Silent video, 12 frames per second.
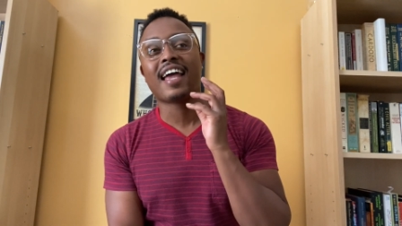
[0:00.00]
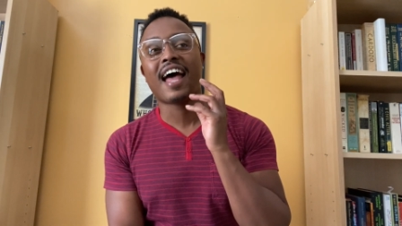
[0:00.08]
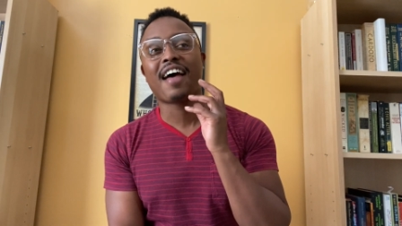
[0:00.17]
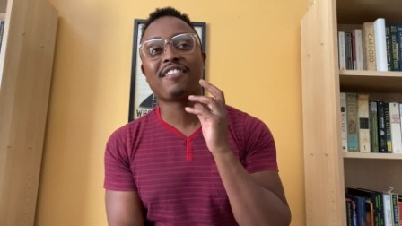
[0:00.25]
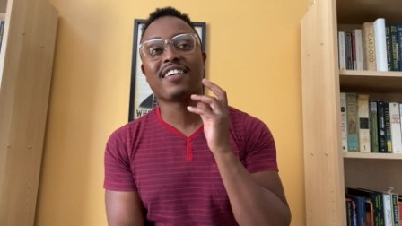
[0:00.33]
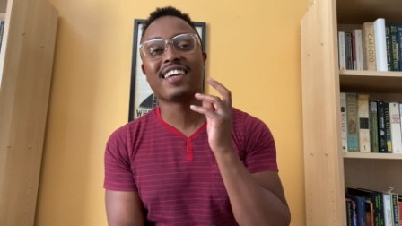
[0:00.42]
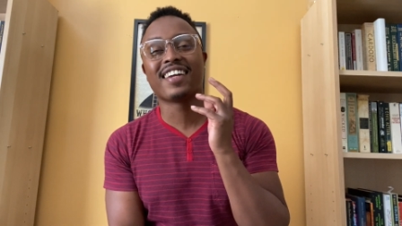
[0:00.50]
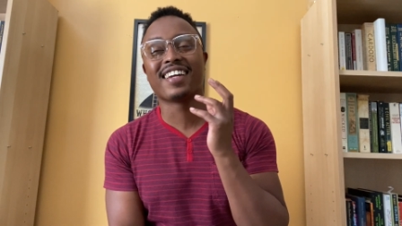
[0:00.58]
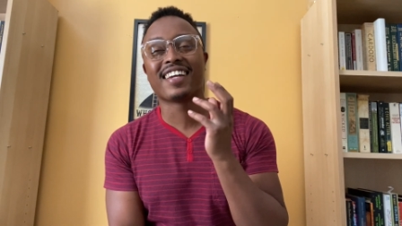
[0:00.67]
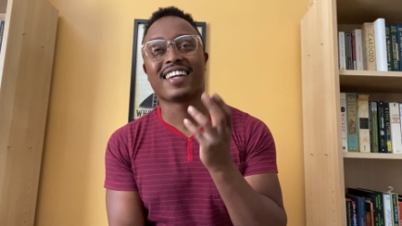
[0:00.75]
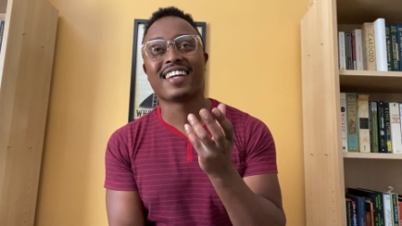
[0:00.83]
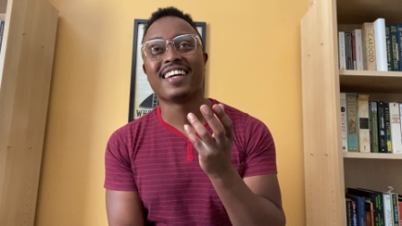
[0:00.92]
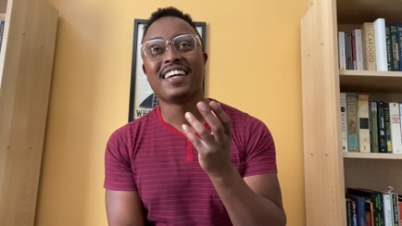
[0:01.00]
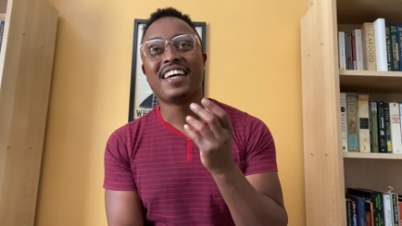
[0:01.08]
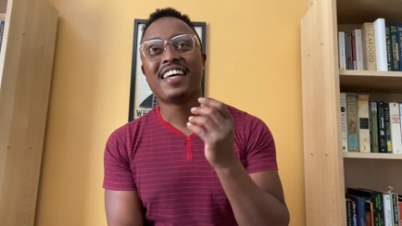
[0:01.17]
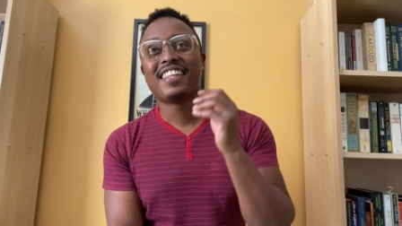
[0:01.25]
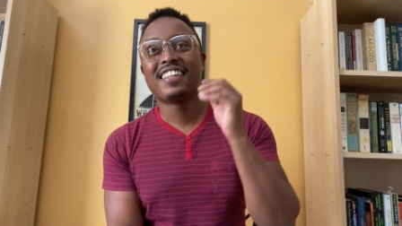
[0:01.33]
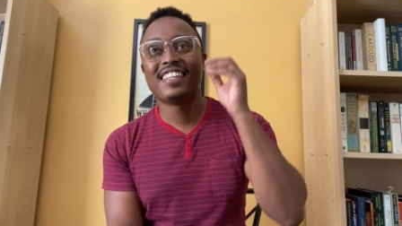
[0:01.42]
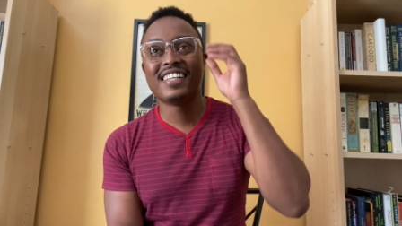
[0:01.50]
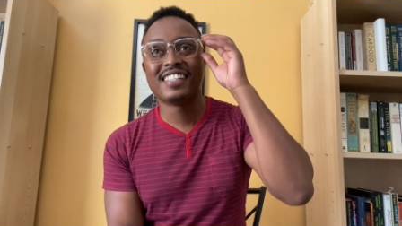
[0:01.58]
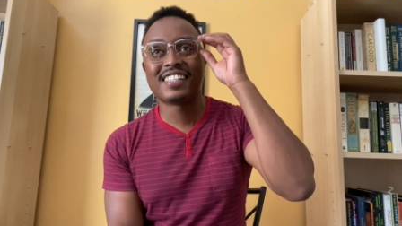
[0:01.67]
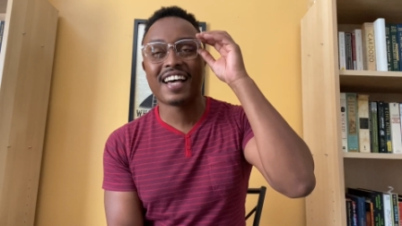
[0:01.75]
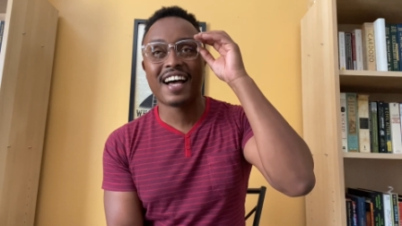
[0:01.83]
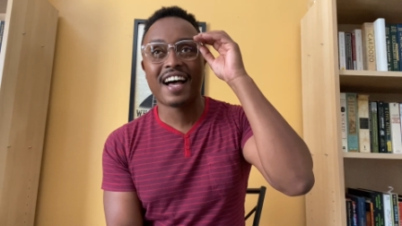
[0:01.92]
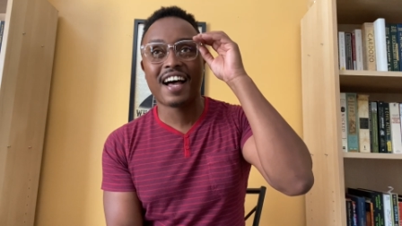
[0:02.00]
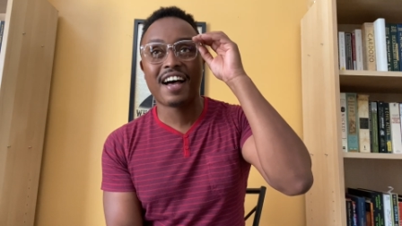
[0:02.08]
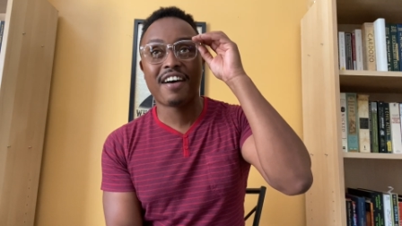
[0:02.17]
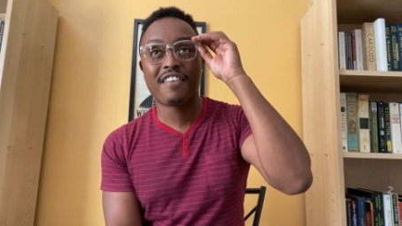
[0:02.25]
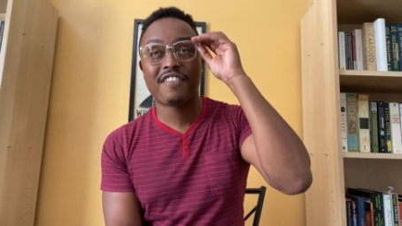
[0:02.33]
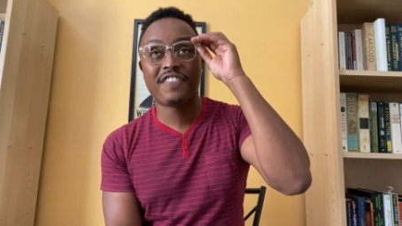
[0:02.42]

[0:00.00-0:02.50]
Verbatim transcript: having these uh,